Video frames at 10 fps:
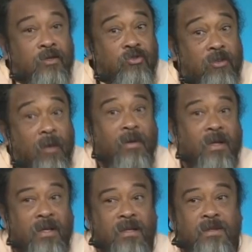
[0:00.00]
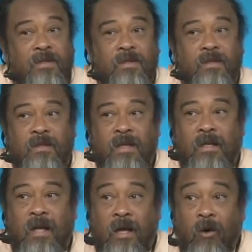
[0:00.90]
Trouble is
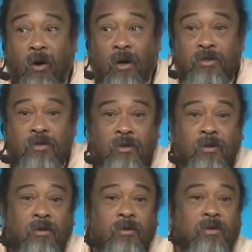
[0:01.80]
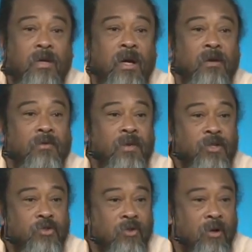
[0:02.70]
that I also have a
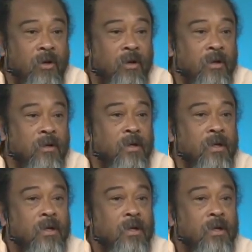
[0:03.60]
strong